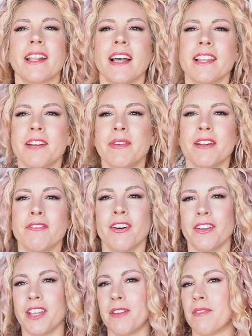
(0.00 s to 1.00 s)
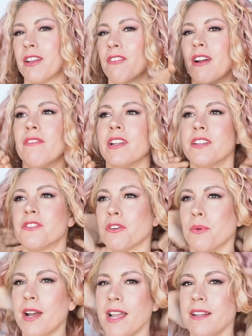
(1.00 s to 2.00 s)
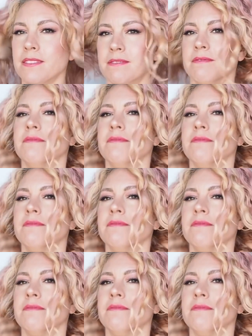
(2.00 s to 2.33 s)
that little bit of volume that gravity took away.